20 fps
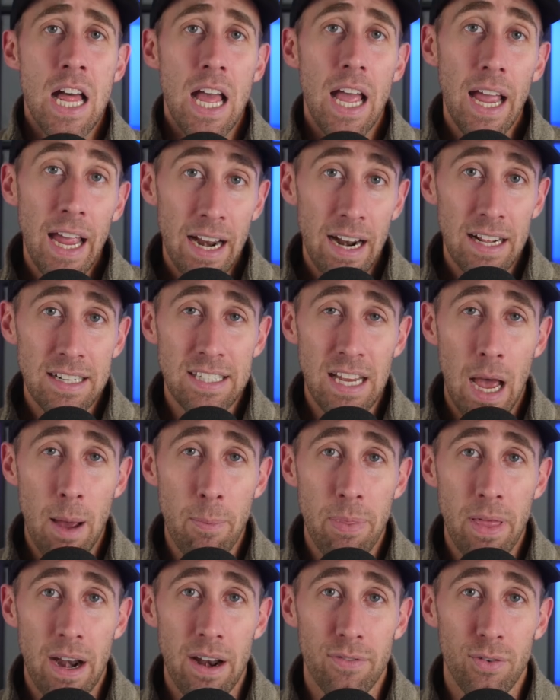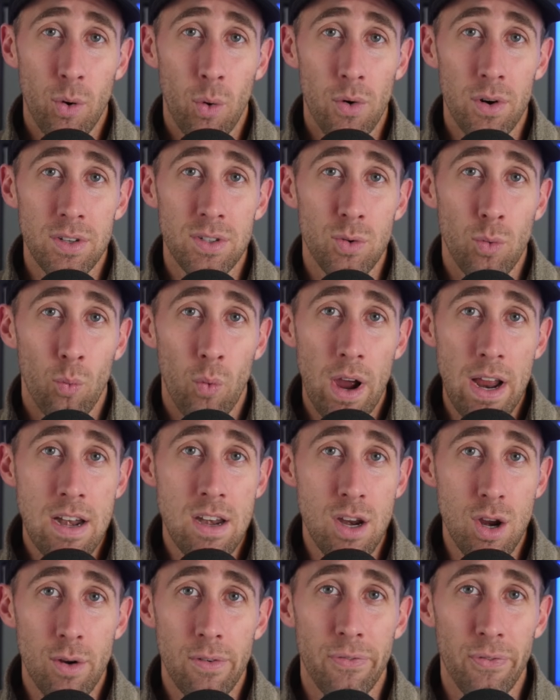And on top of that, of course,
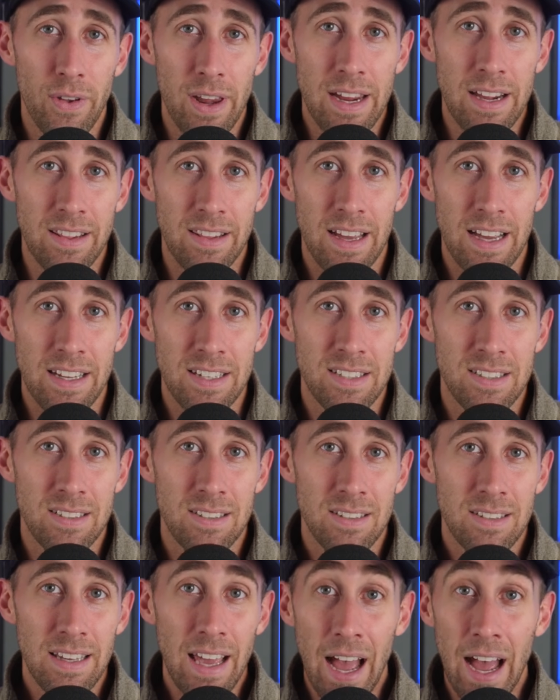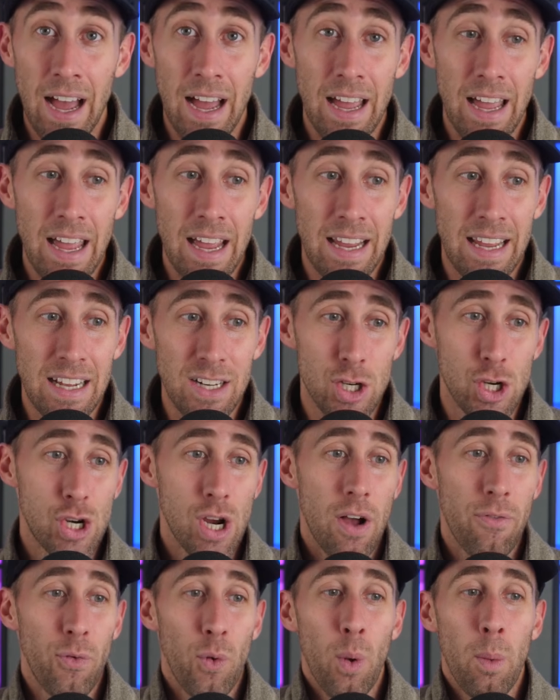when you Fling this, yeah, it gets
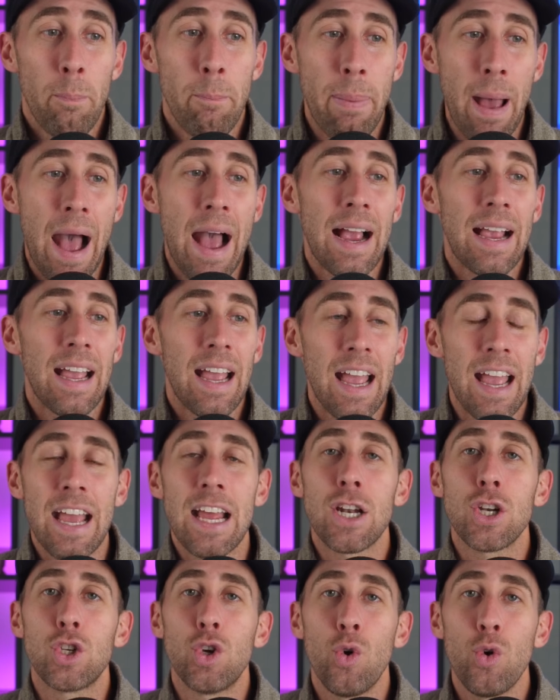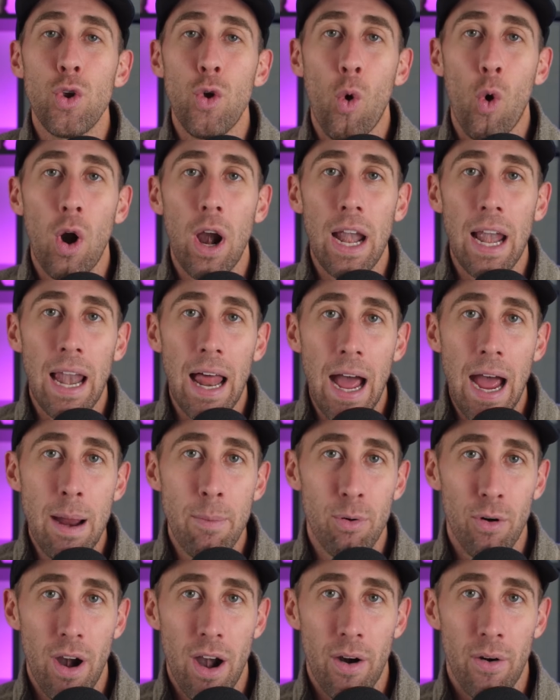shuffled back into your
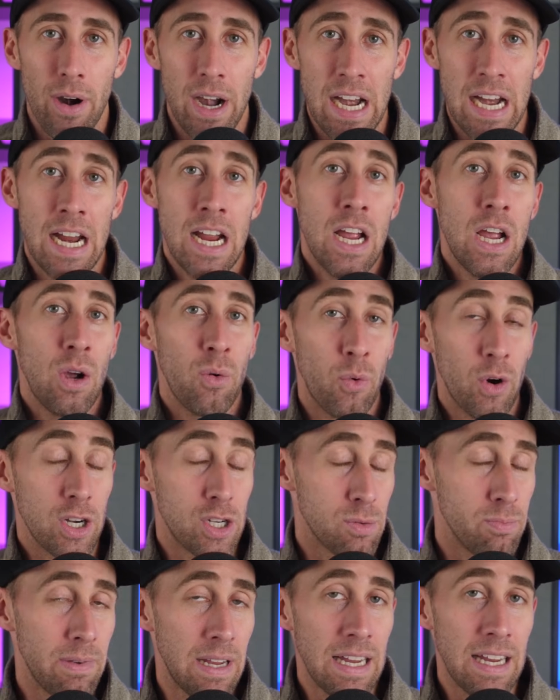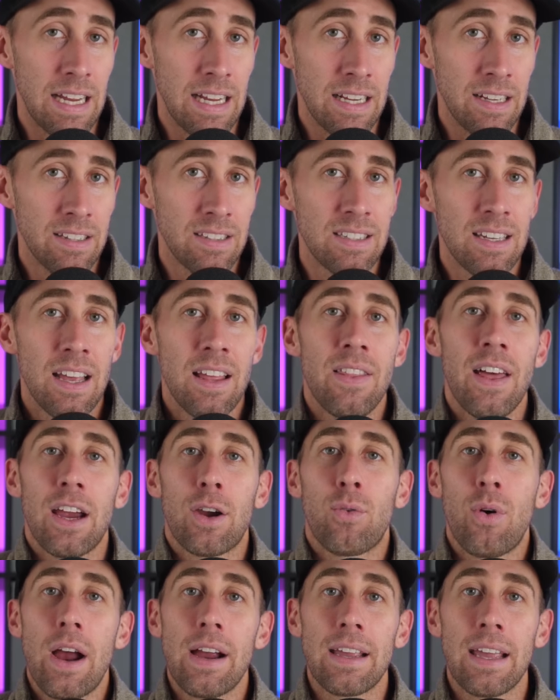library, which means
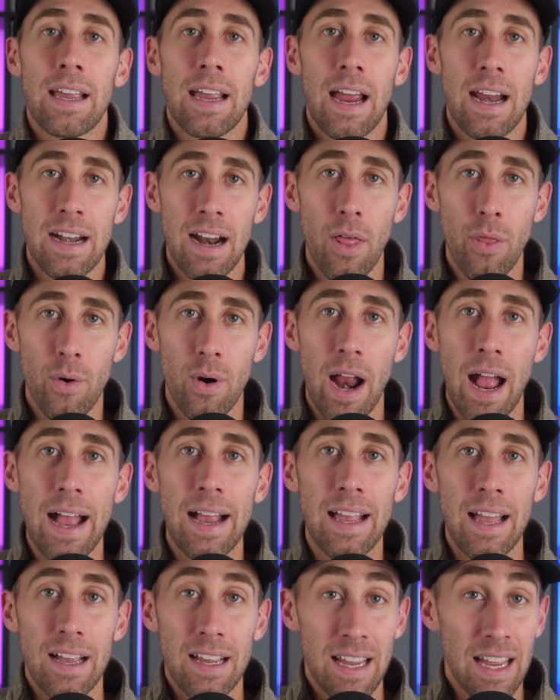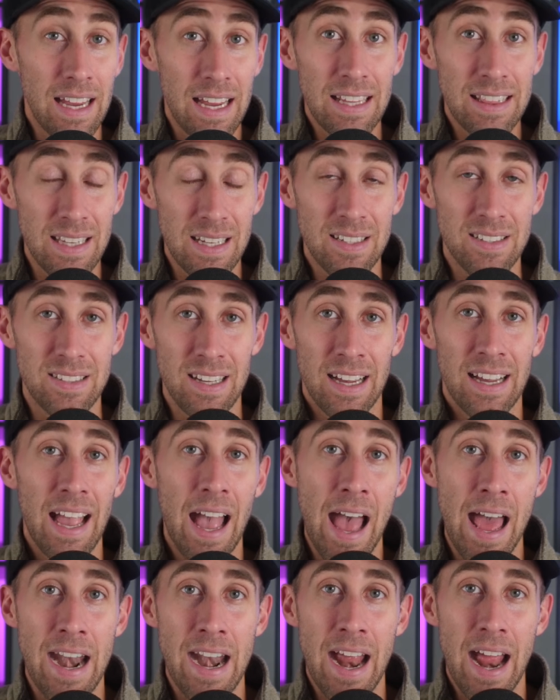that cracking another egg can get this
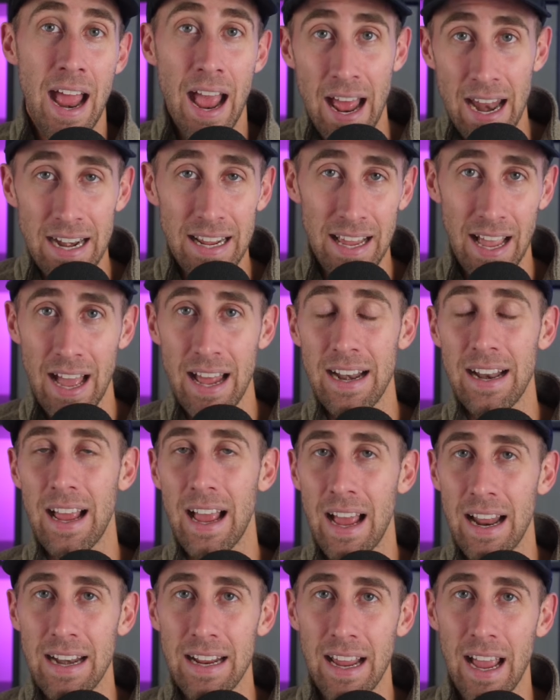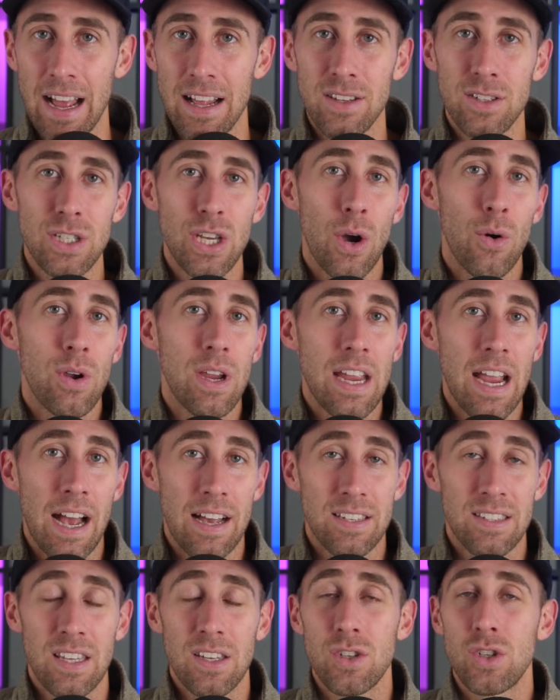again and again and again. So
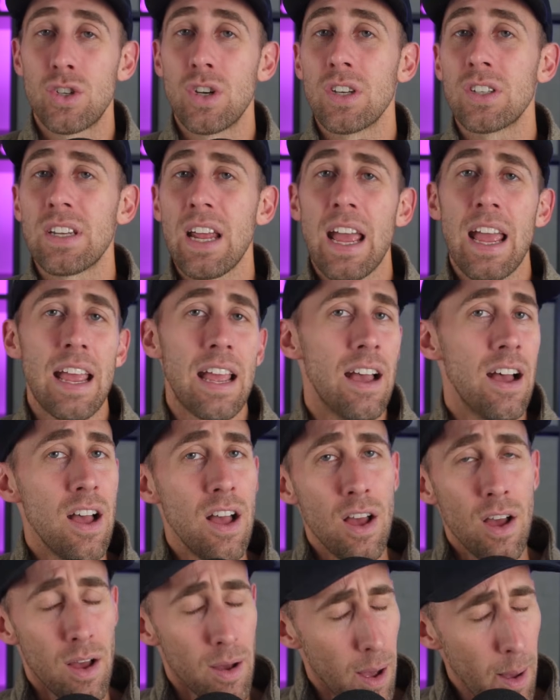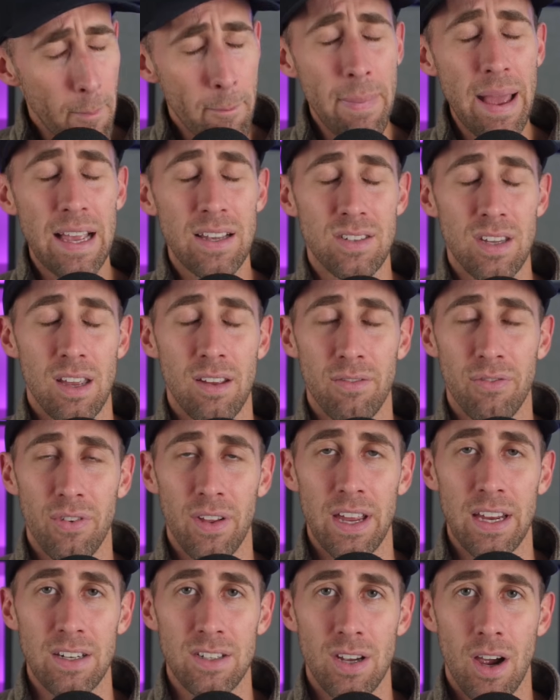yes, this is just a amazing
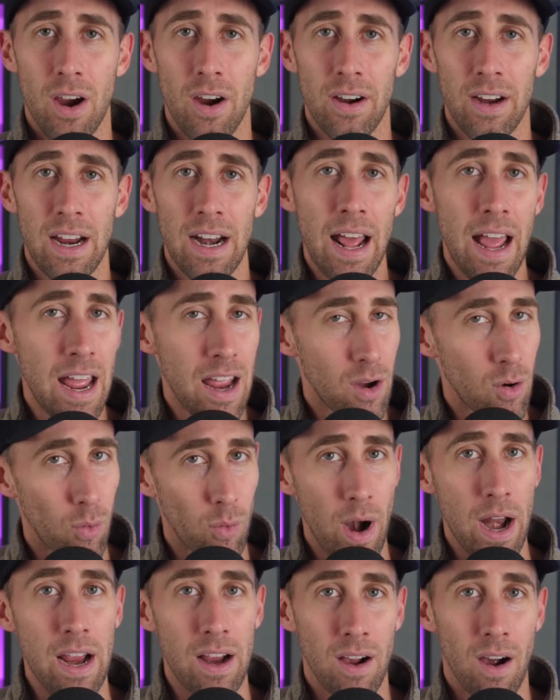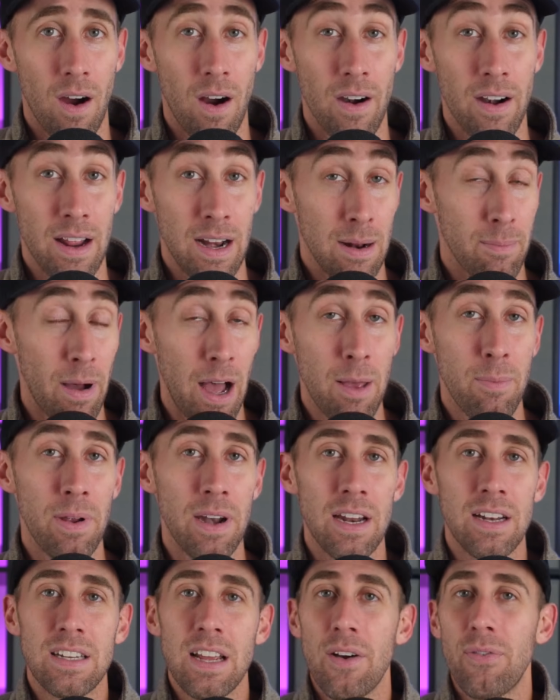Fling target, a great card, and in my
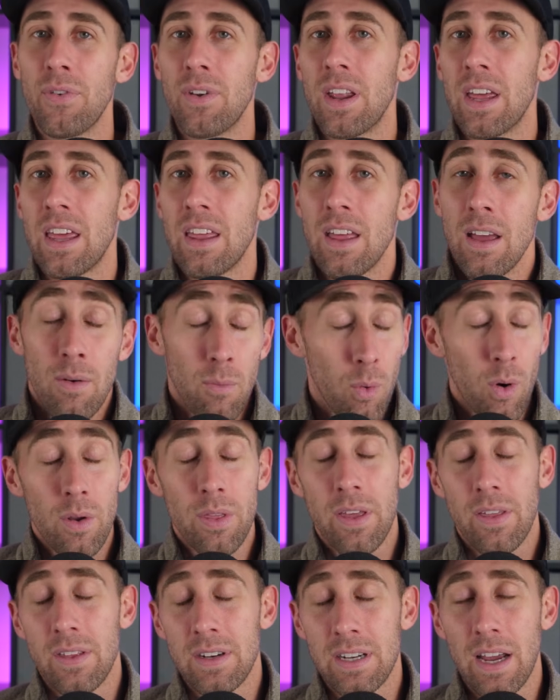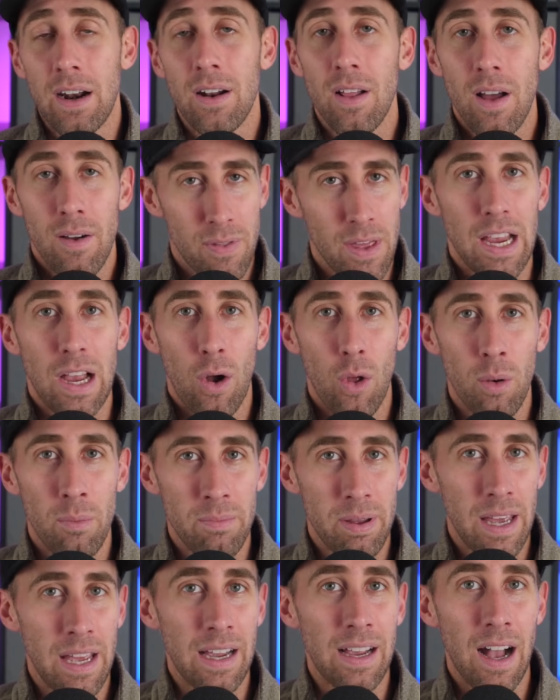opinion, definitely worthy of the title of the golden
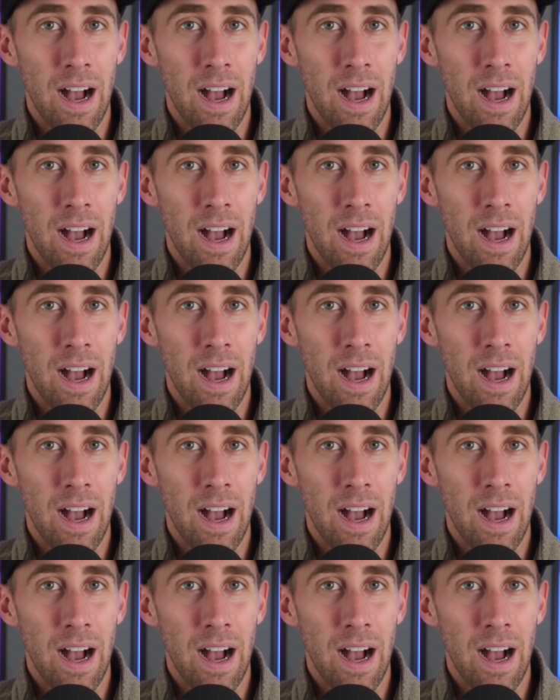pig